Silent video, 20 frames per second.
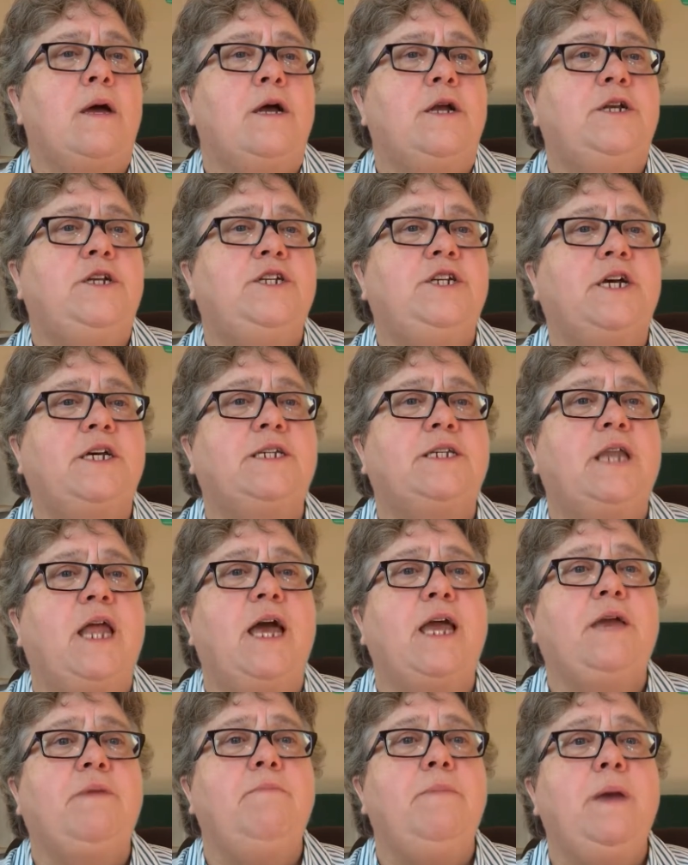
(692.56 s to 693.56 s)
Just
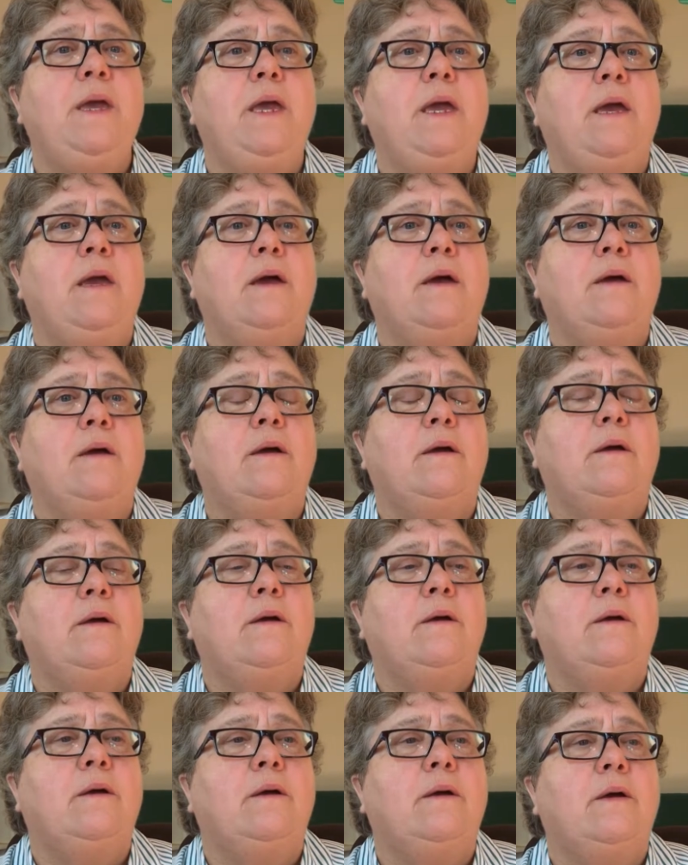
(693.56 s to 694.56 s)
like me,
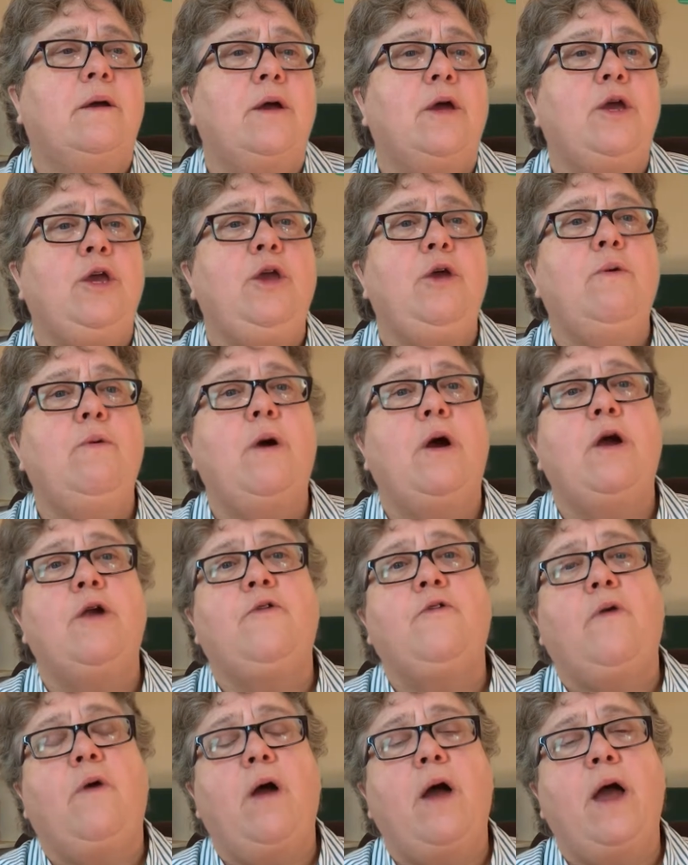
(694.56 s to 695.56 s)
you are
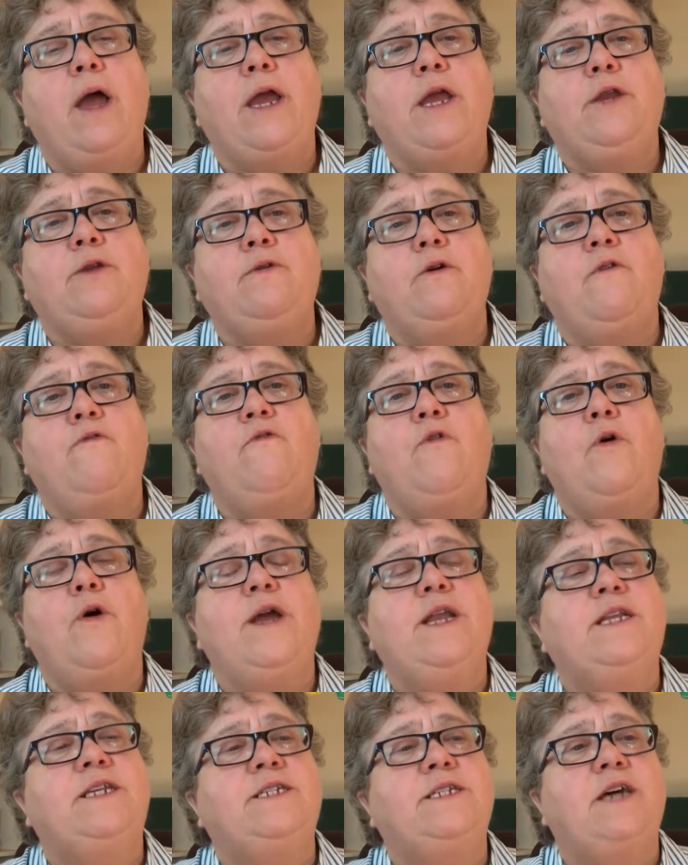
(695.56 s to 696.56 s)
trying to
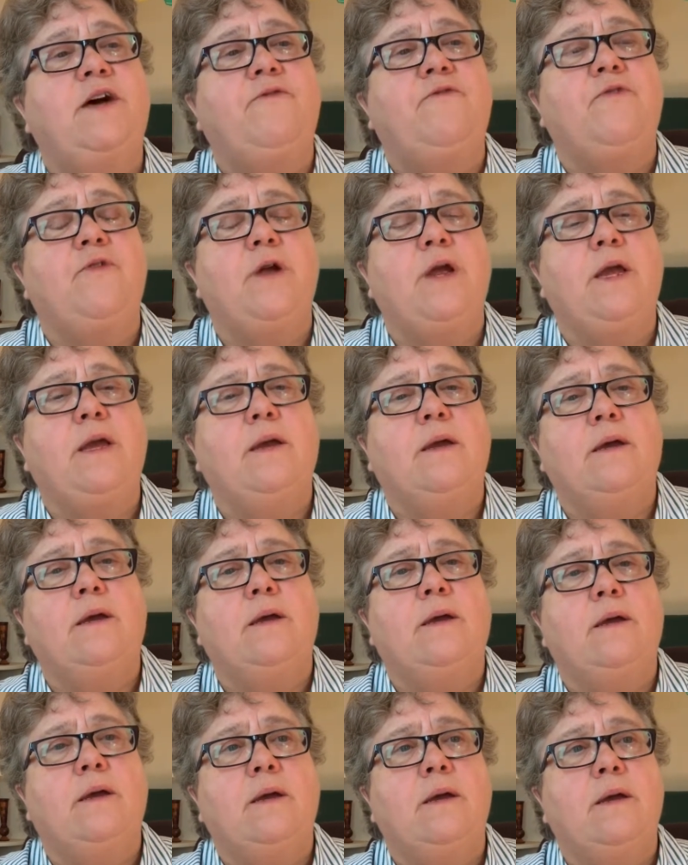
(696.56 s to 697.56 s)
avoid suffering
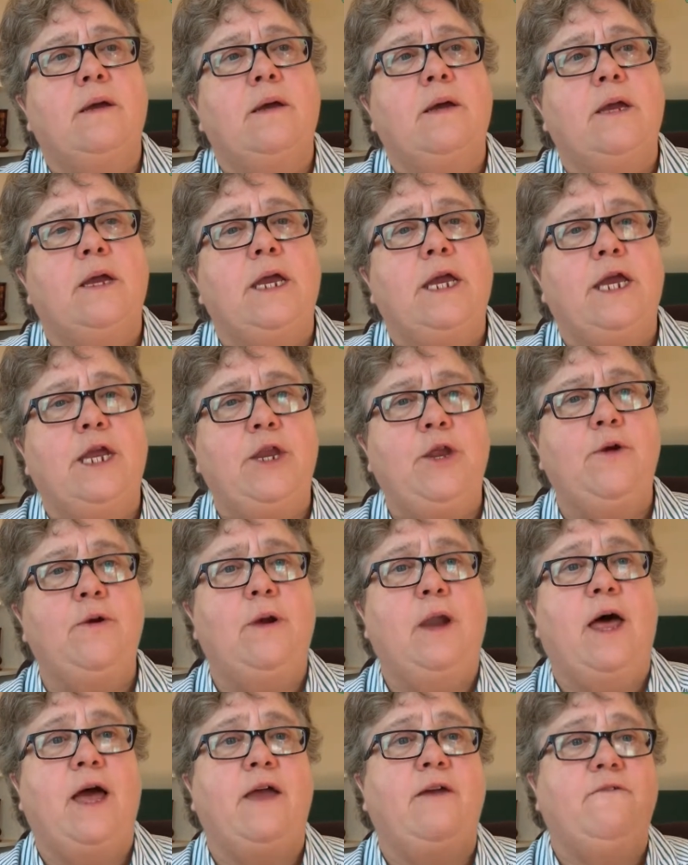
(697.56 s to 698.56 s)
in your
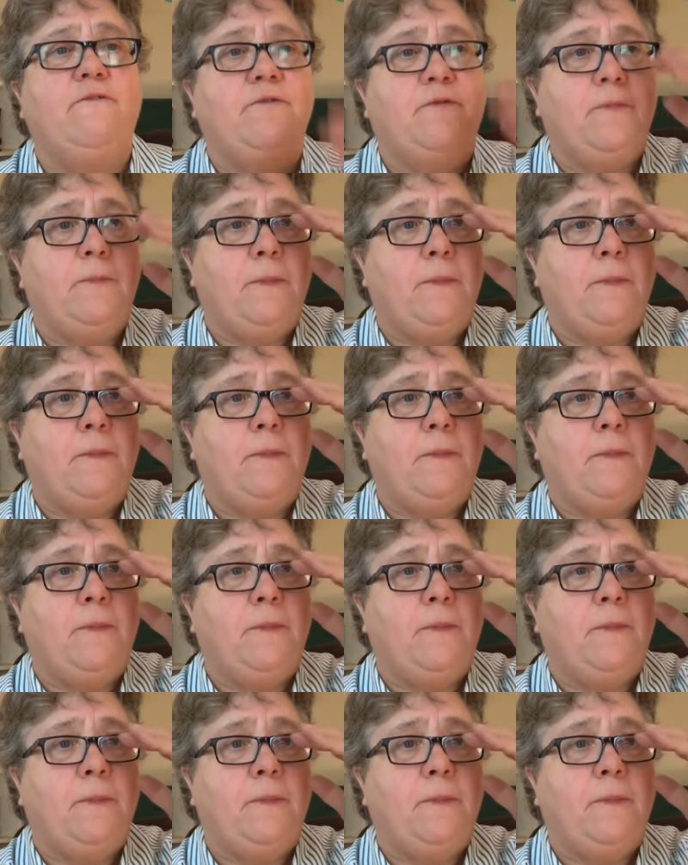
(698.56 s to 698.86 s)
life.